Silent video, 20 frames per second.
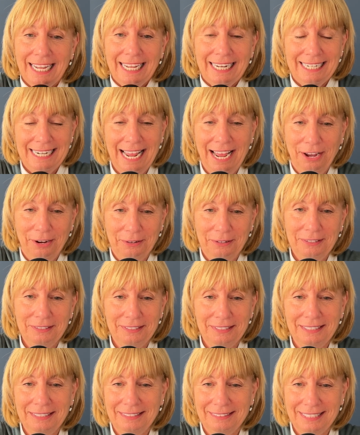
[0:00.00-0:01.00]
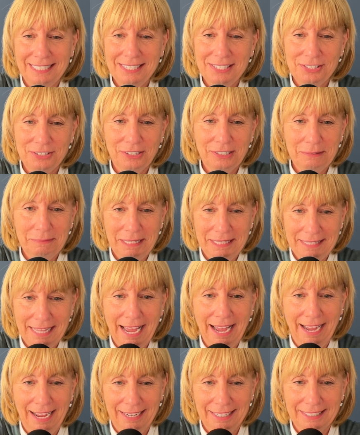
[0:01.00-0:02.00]
Now let's talk about the
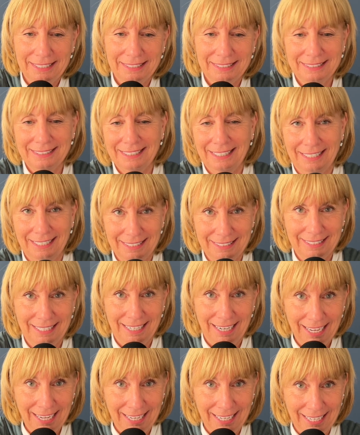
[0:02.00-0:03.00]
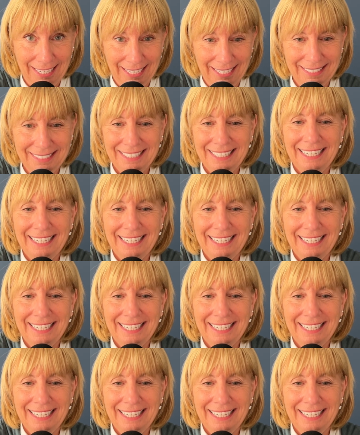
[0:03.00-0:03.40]
hack. Da-da-da-da.